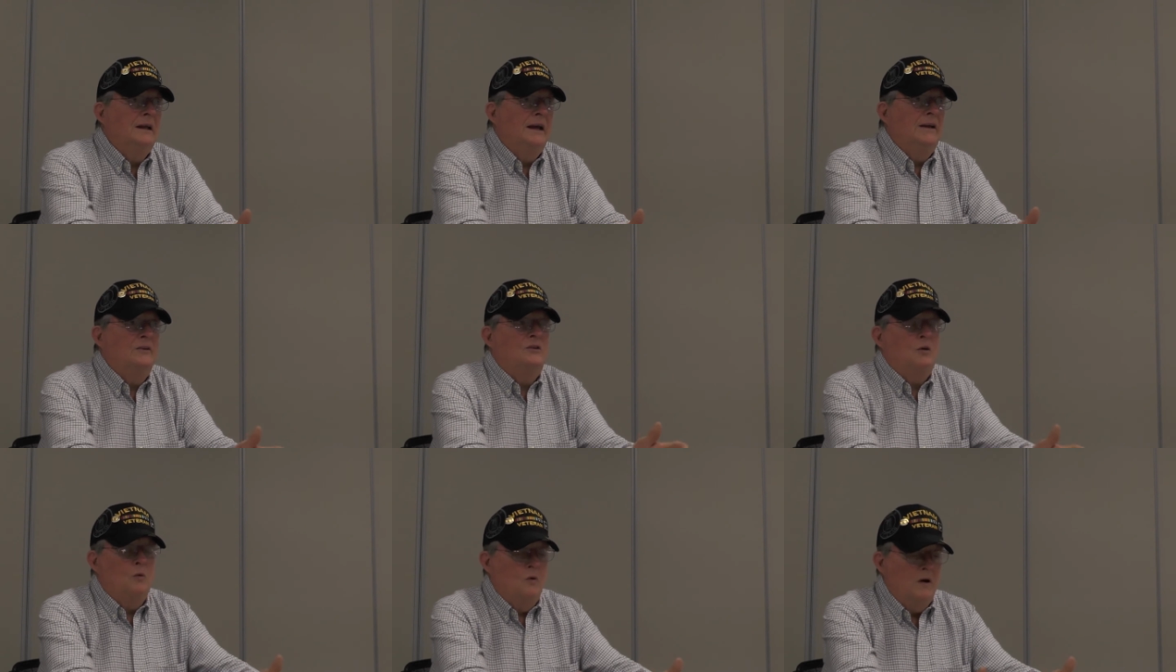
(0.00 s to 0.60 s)

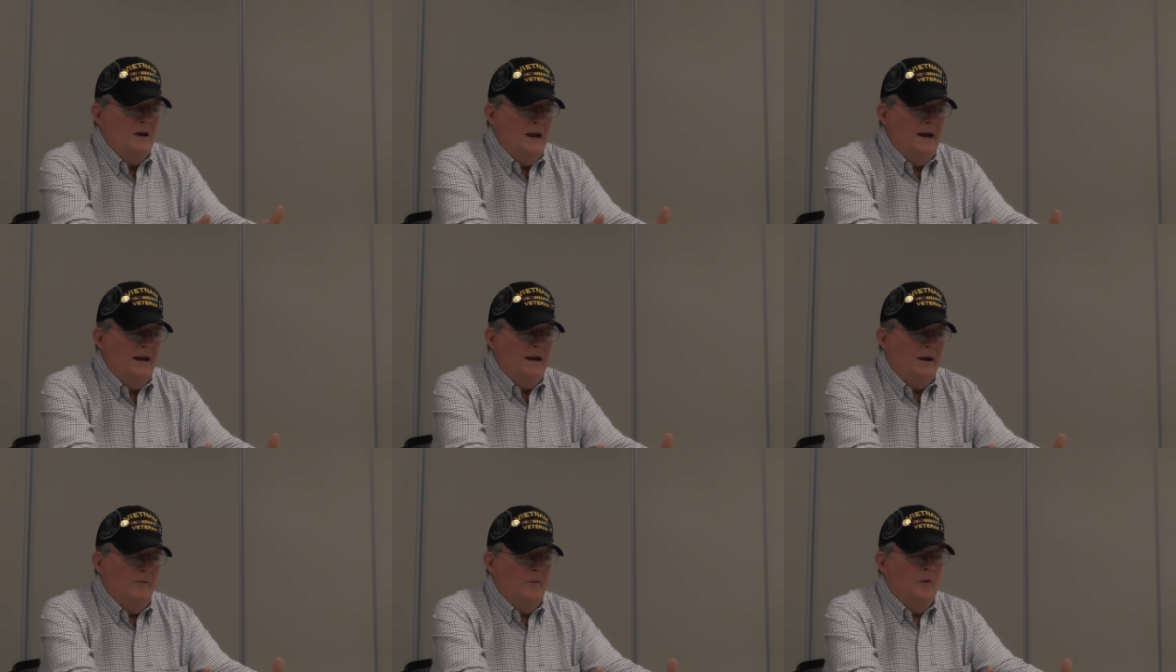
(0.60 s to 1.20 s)
And so one
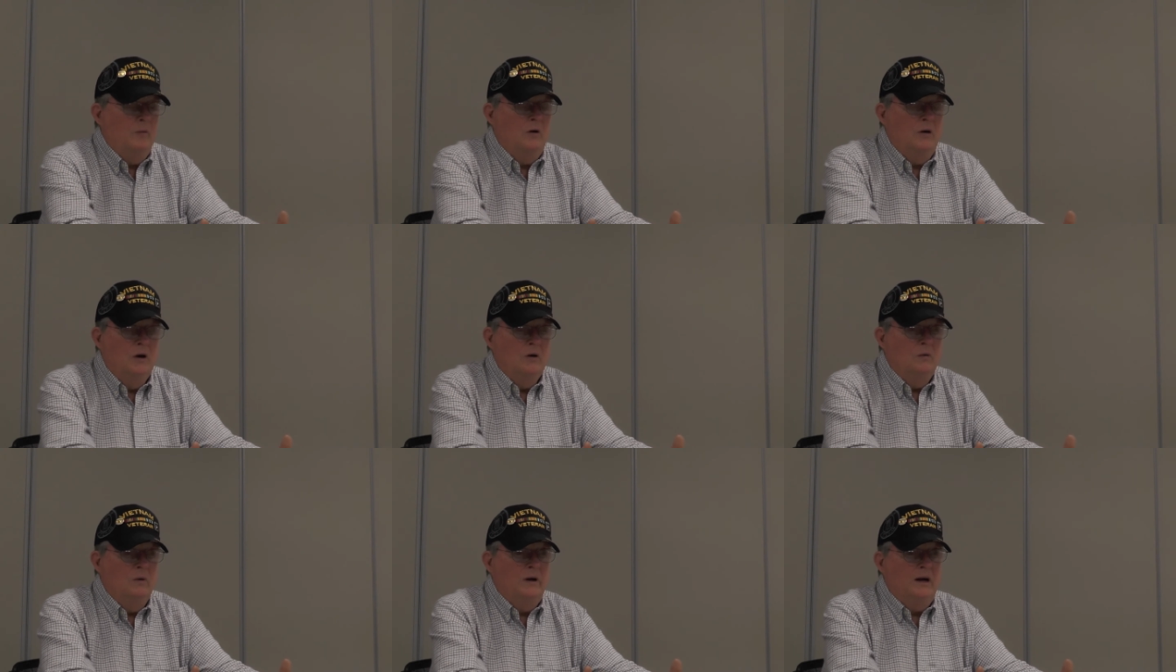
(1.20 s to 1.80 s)
night I remember
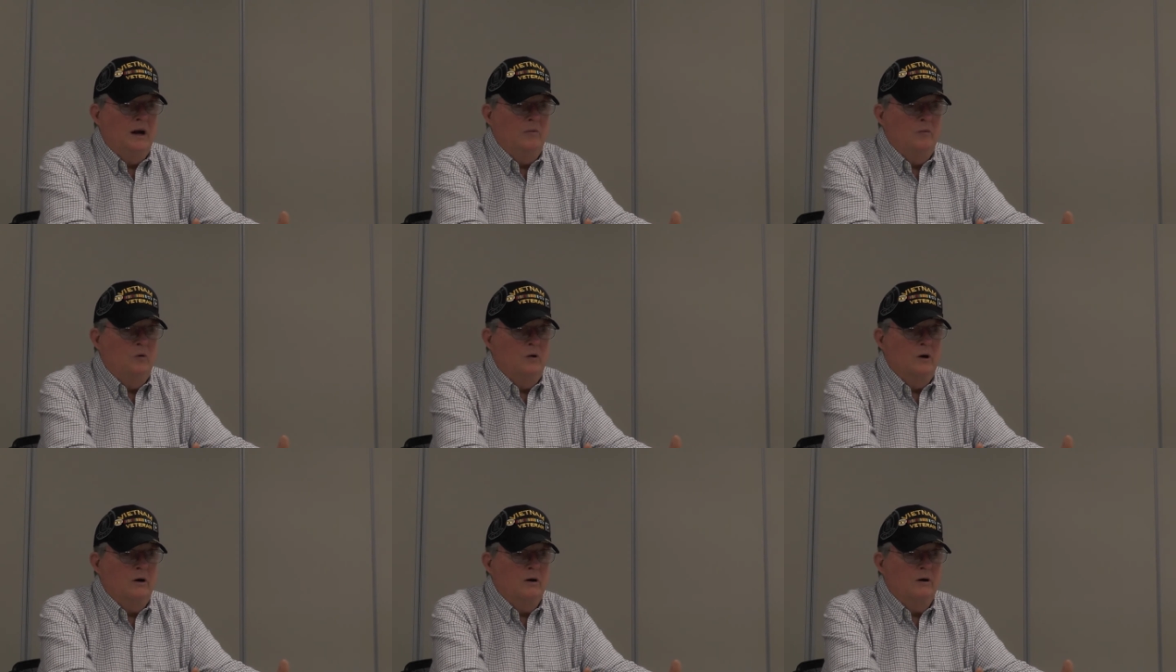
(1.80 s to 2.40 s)
we got
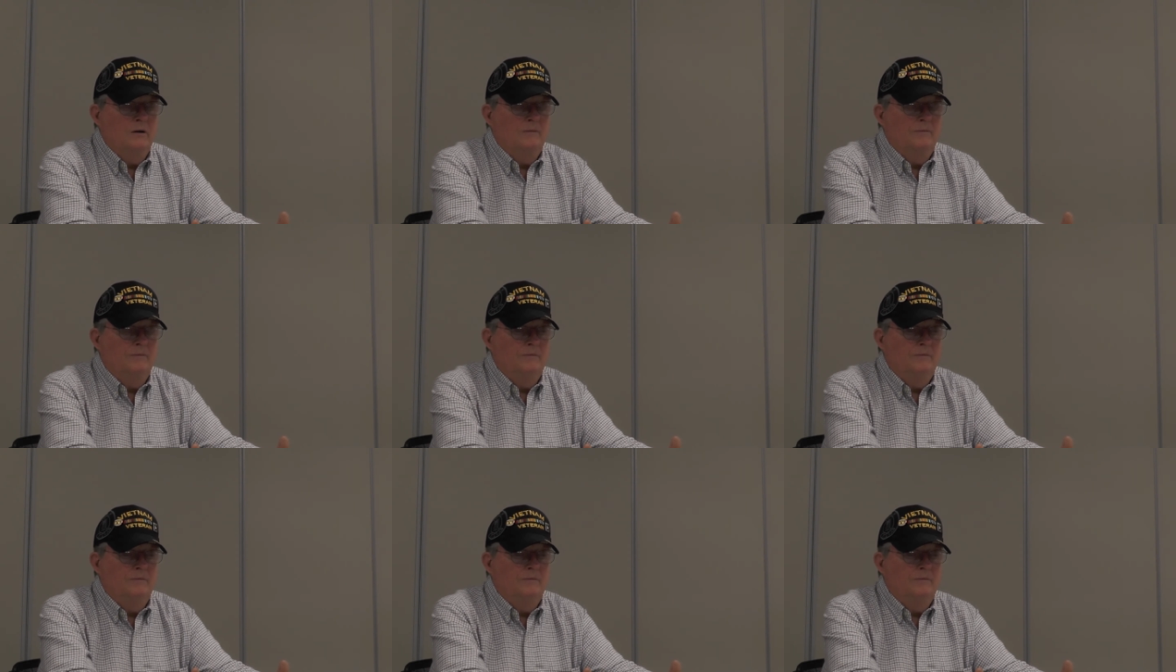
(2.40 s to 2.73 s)
mortared,